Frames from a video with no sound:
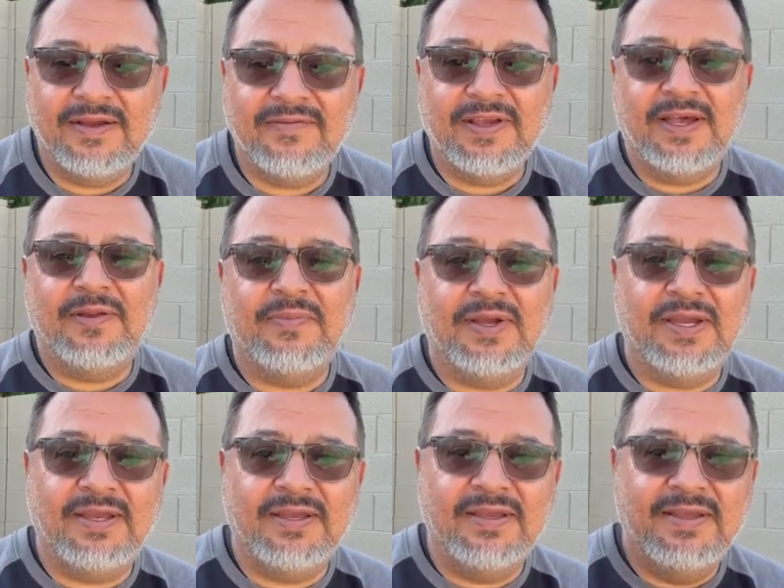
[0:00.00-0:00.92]
I've got
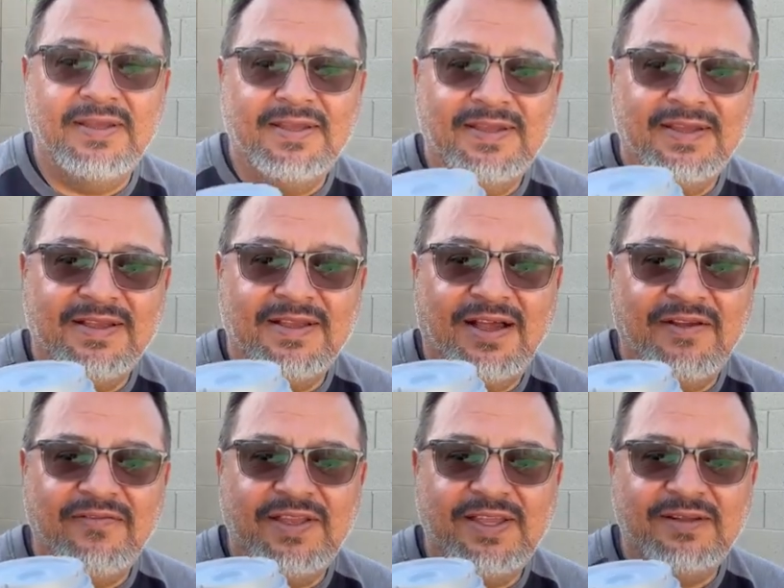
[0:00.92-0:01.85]
my
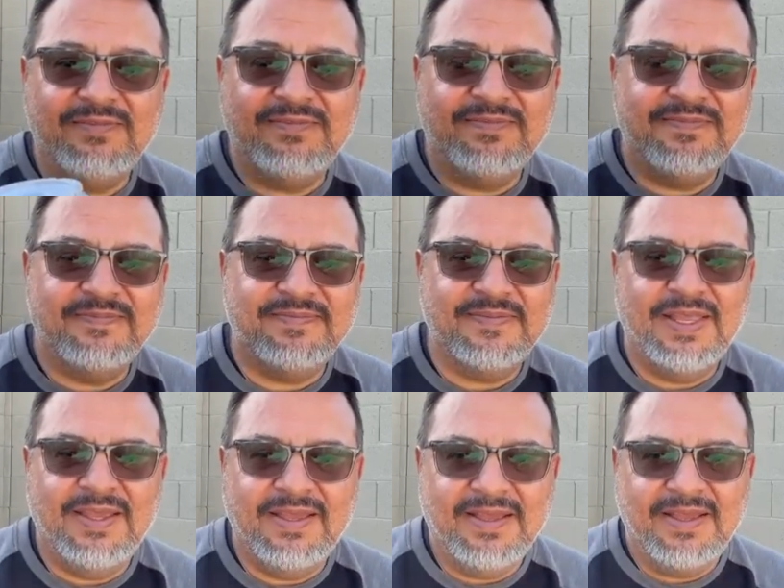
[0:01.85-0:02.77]
coffee.
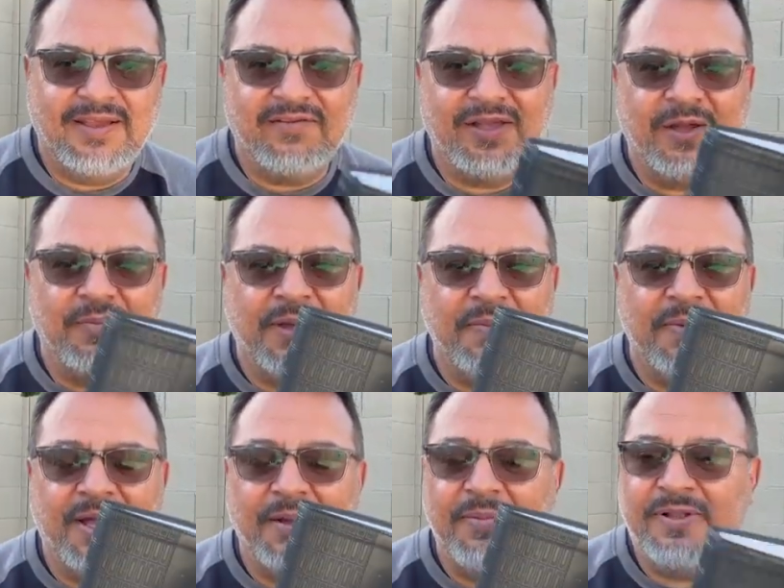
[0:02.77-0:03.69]
I've got my
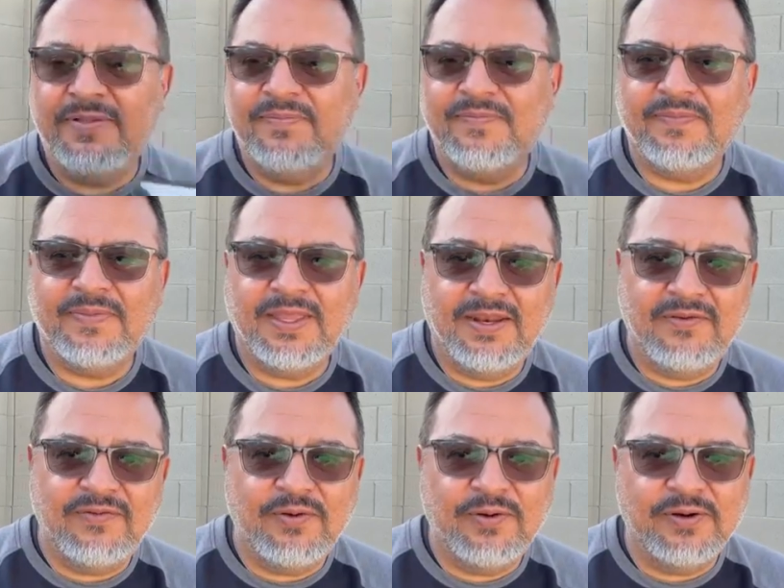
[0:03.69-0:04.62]
Bible.
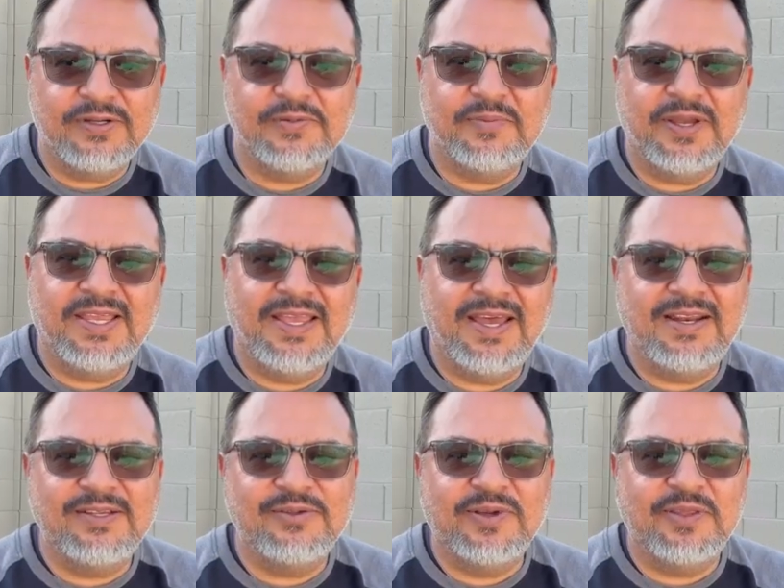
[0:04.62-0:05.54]
And of course, my
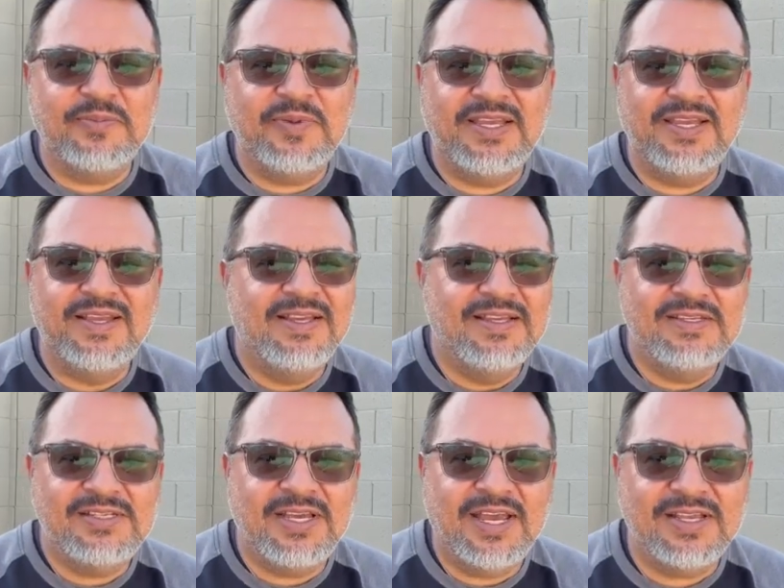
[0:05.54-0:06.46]
cat is with me.
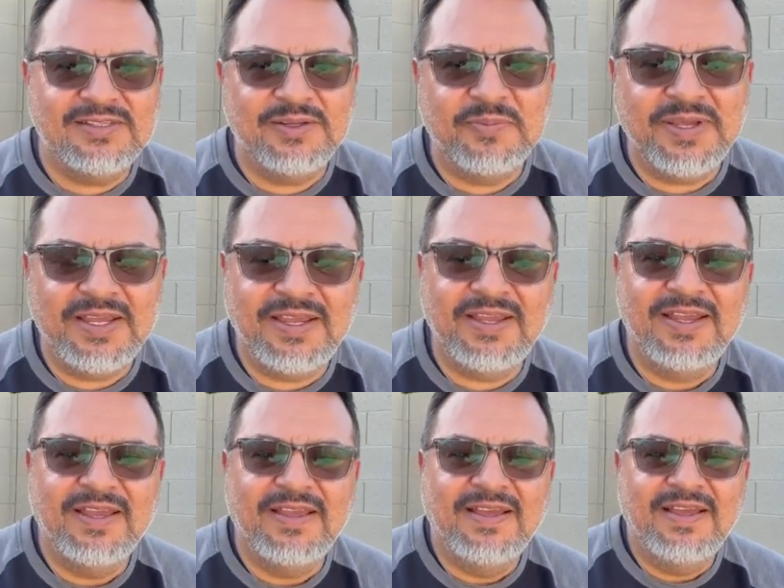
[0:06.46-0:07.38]
She has to
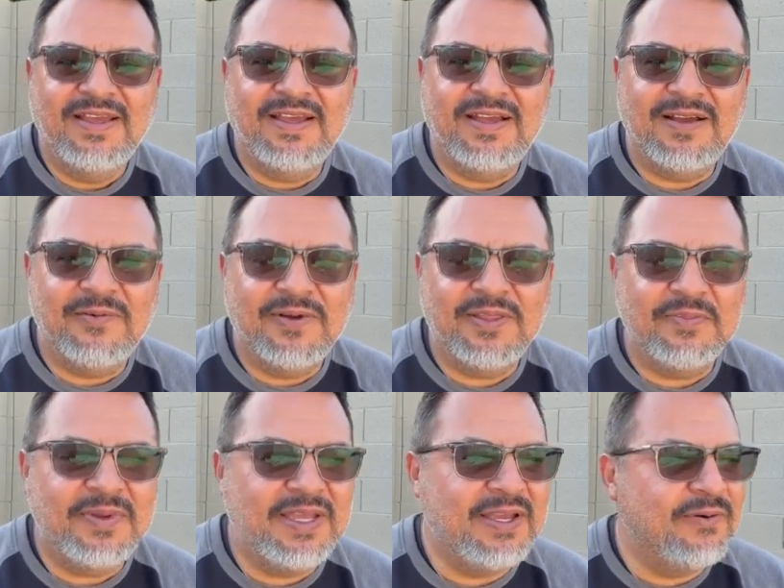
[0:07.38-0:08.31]
be
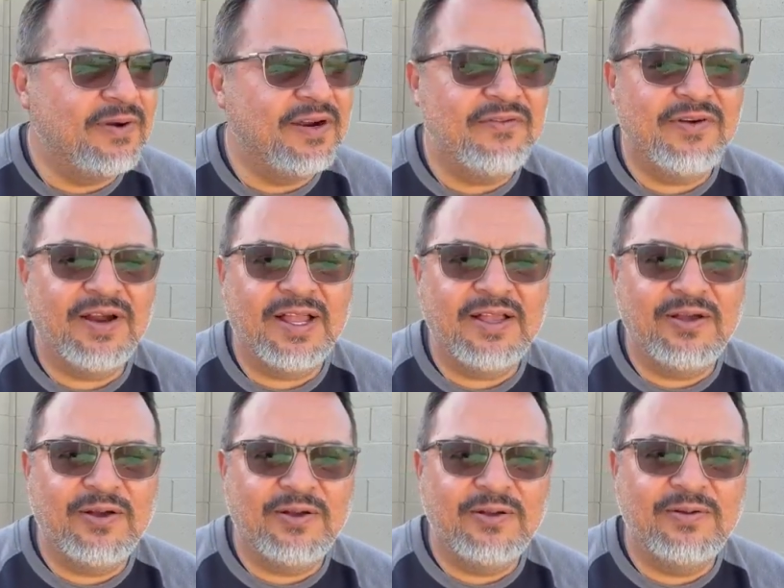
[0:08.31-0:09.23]
with me wherever I
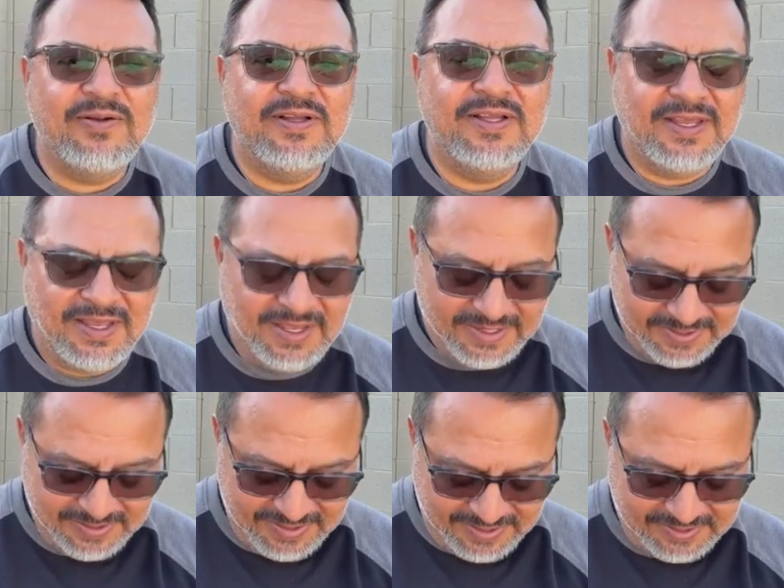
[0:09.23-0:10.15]
go.
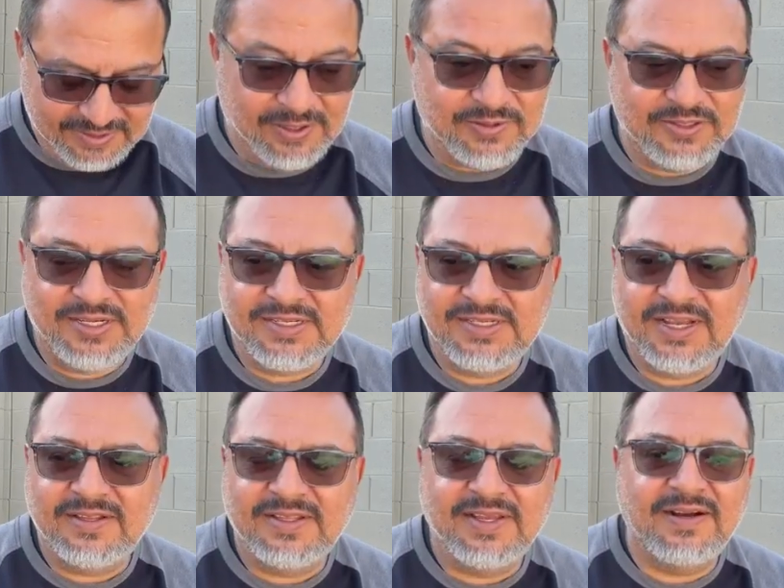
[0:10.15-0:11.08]
And so she's
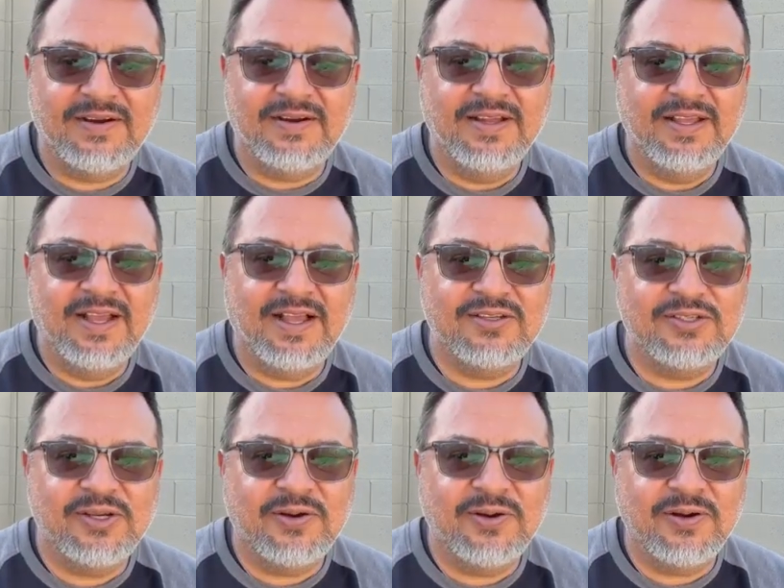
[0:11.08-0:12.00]
out there. I'll
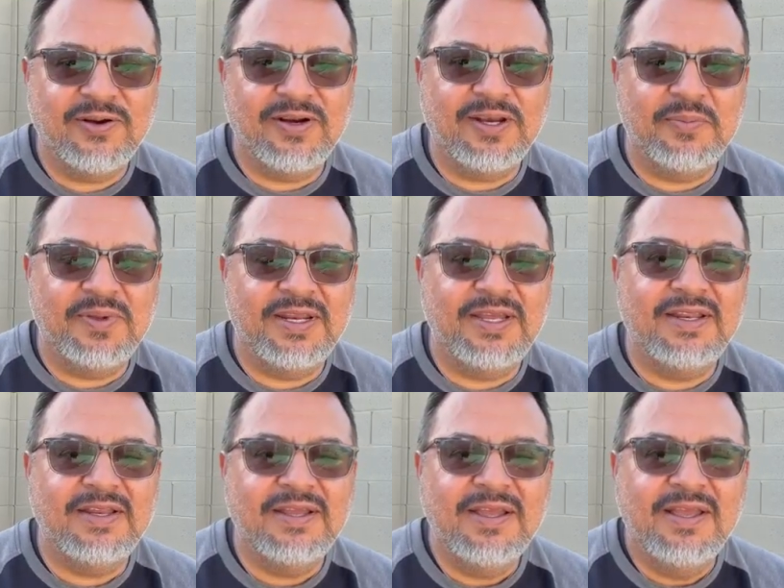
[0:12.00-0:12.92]
show her in a
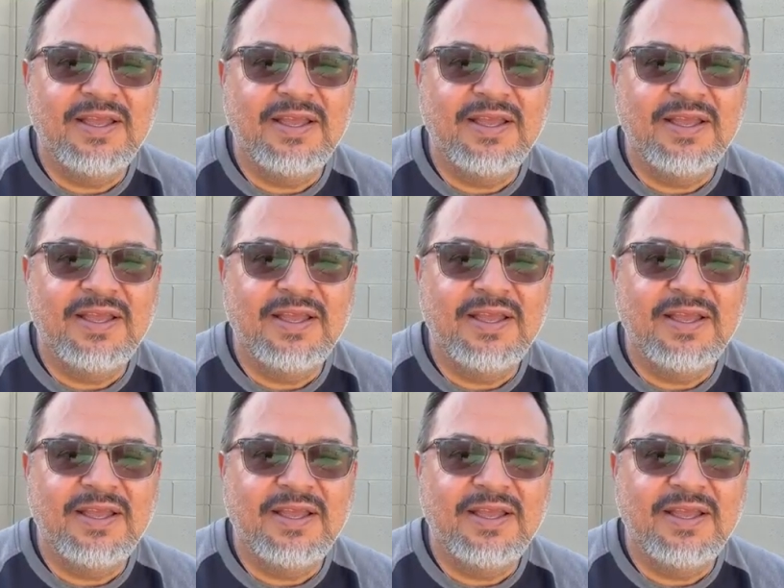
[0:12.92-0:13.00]
minute.